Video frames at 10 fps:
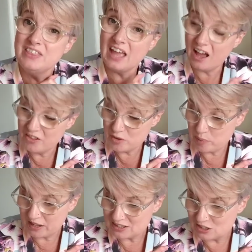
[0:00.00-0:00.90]
The other
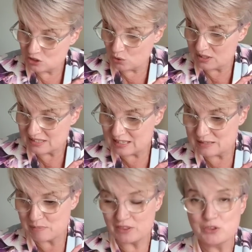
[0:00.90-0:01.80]
pattern choice
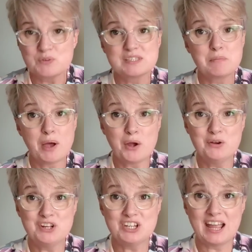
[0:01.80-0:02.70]
this month was the
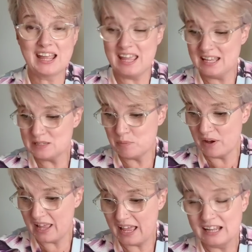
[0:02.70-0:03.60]
polo jacket
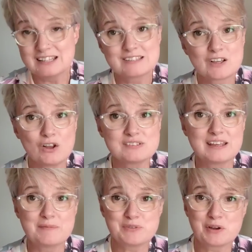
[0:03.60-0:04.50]
by Helen's
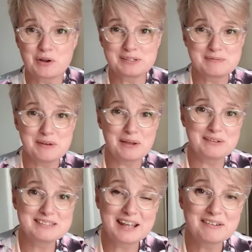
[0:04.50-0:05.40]
Closet, so I've got some
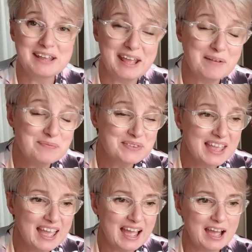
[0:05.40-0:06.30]
notes down here.
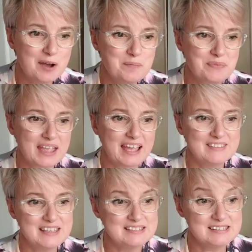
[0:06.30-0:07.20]
And
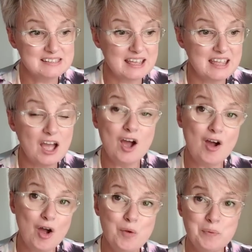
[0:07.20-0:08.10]
this is a
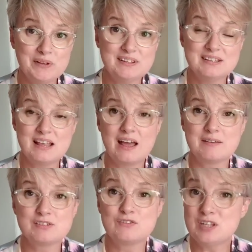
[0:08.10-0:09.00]
open,
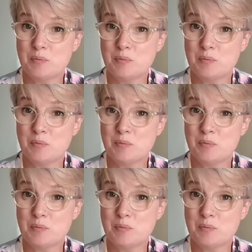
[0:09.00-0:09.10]
sort of